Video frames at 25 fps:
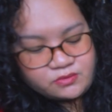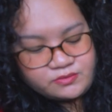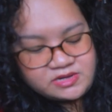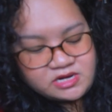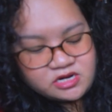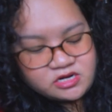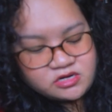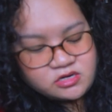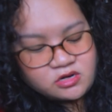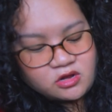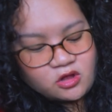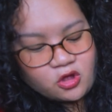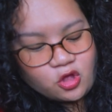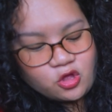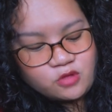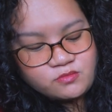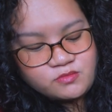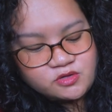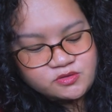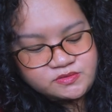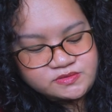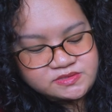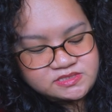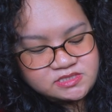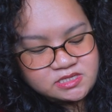we are
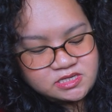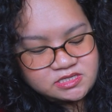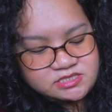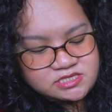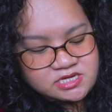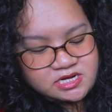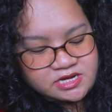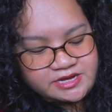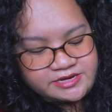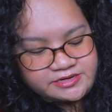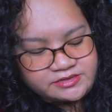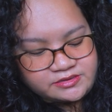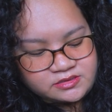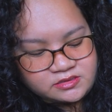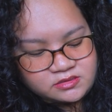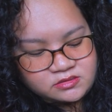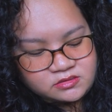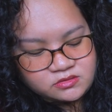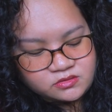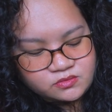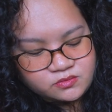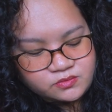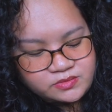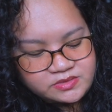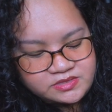almost done
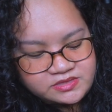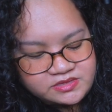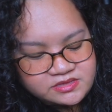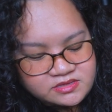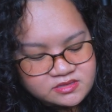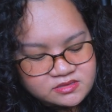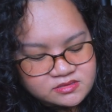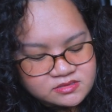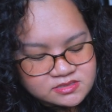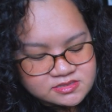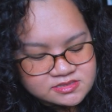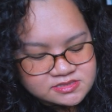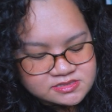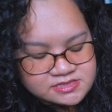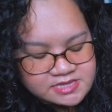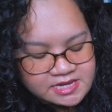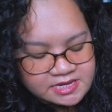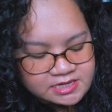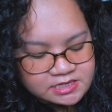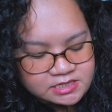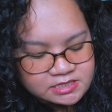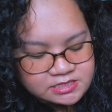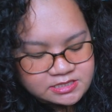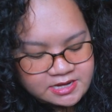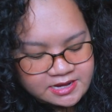with the
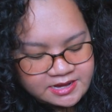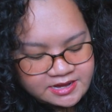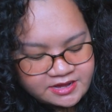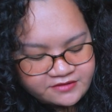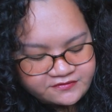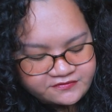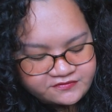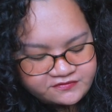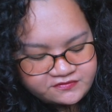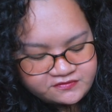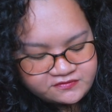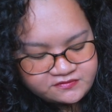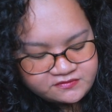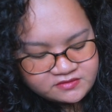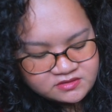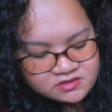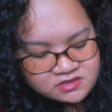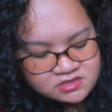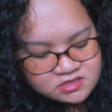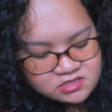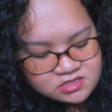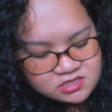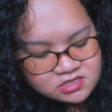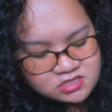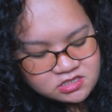second half
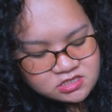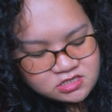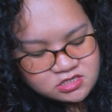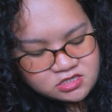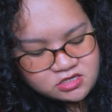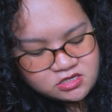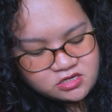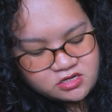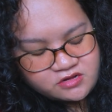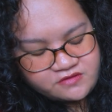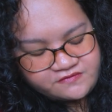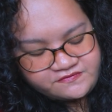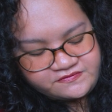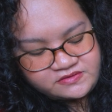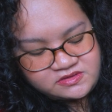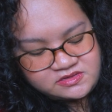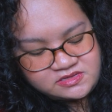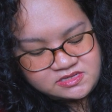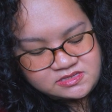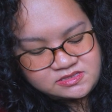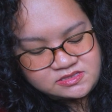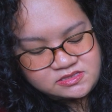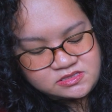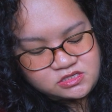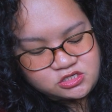of
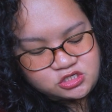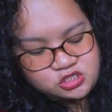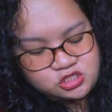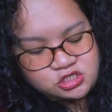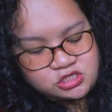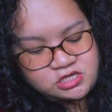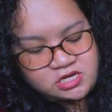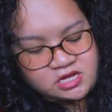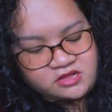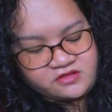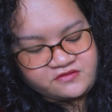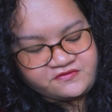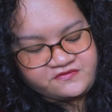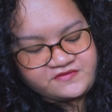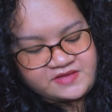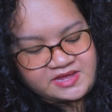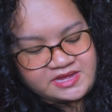this shelf.